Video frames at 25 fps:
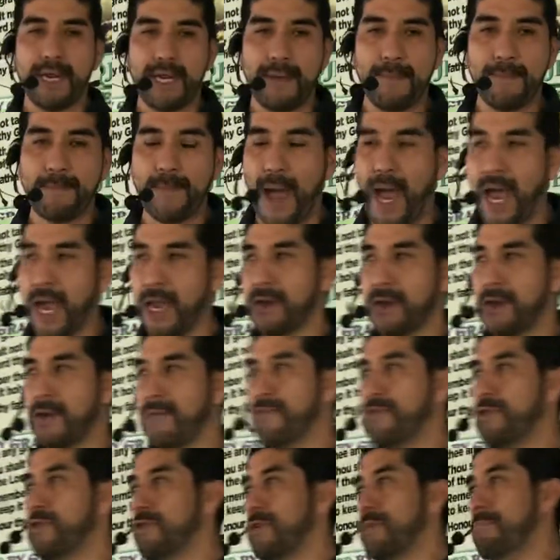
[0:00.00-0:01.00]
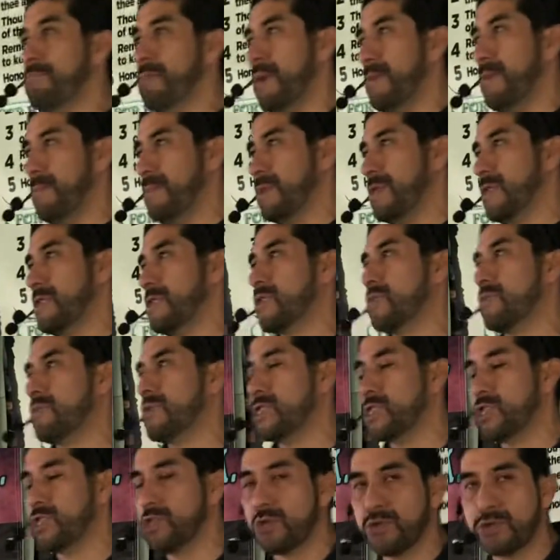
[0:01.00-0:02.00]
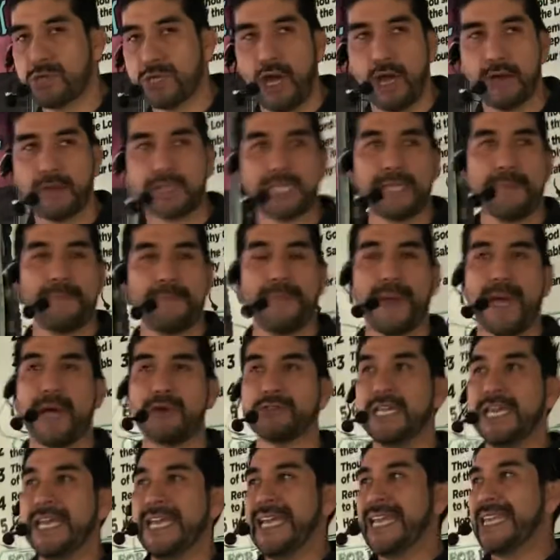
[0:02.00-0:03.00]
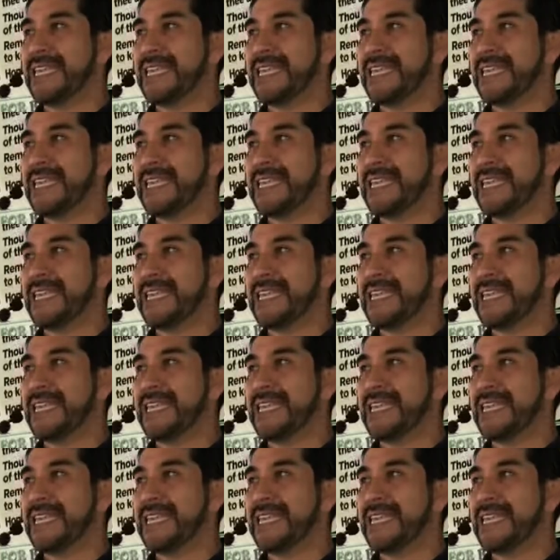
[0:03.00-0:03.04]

Empire, if you remember the scripture talks about,